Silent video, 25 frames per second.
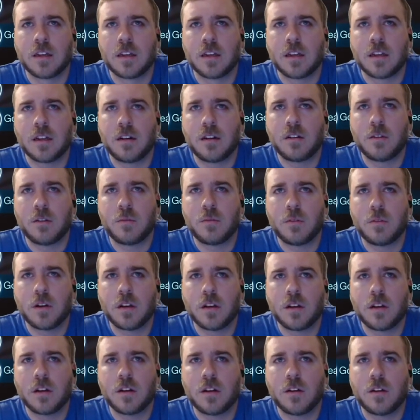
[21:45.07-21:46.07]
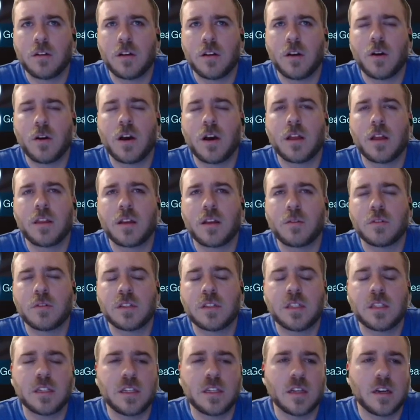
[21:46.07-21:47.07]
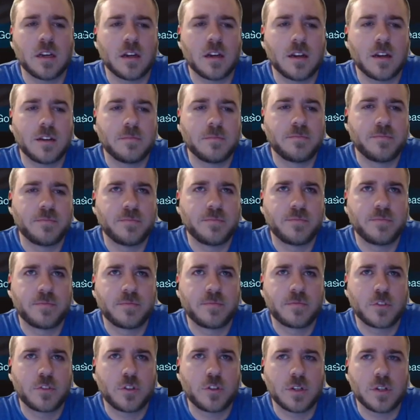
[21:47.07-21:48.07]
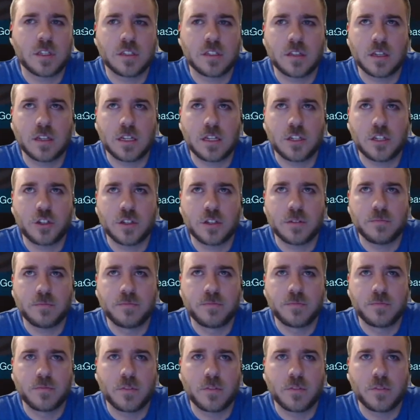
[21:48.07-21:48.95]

I don't know what, or no, I think it was the translation,